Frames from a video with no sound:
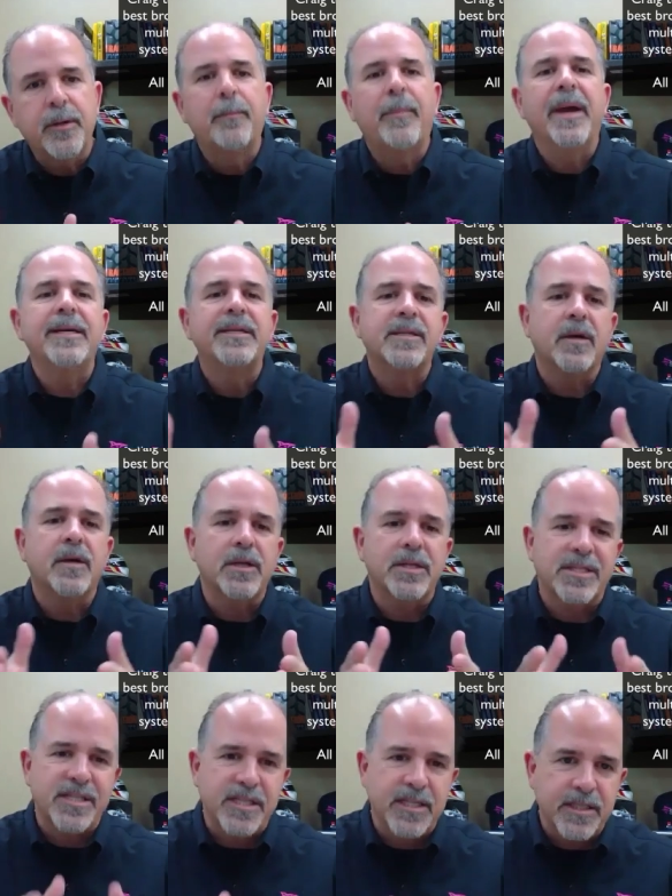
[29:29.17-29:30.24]
based on
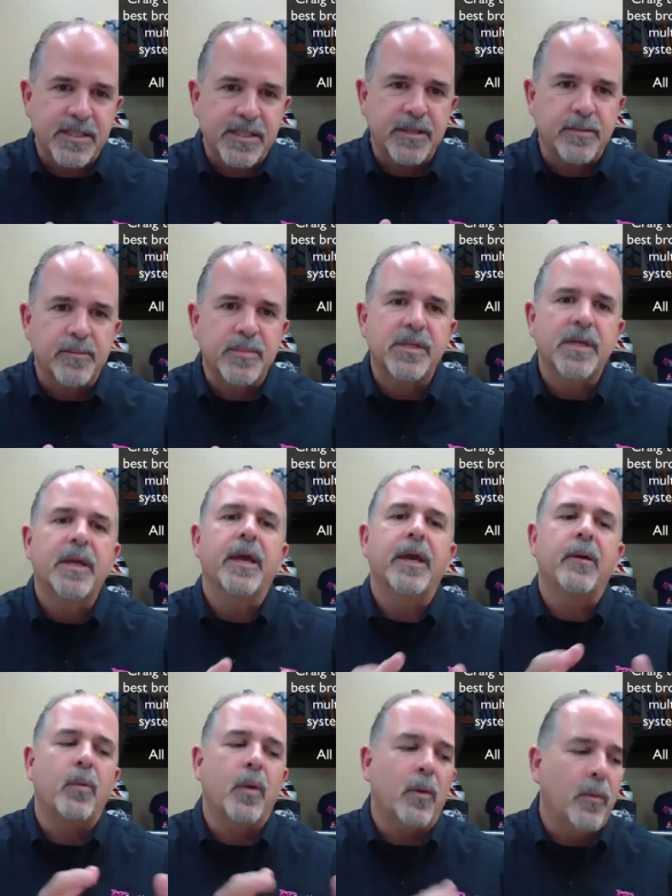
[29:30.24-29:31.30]
systems
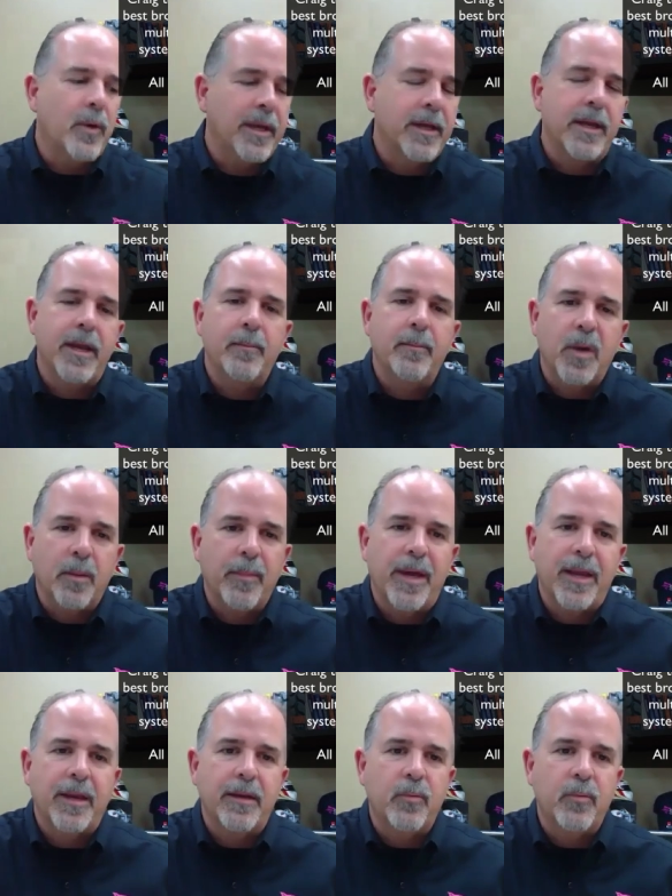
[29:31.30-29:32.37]
and what we had
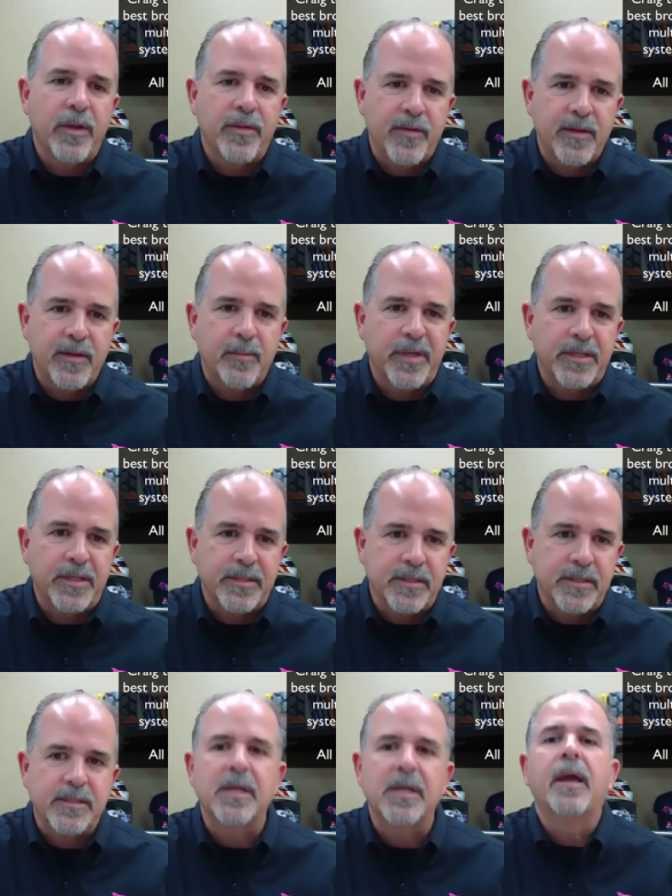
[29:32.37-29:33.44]
implemented within the
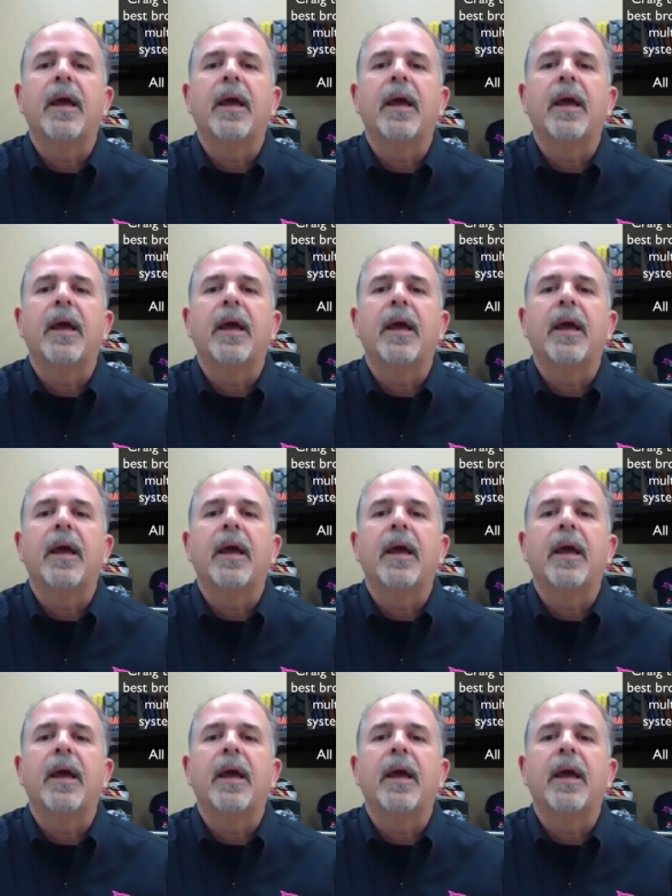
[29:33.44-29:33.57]
business.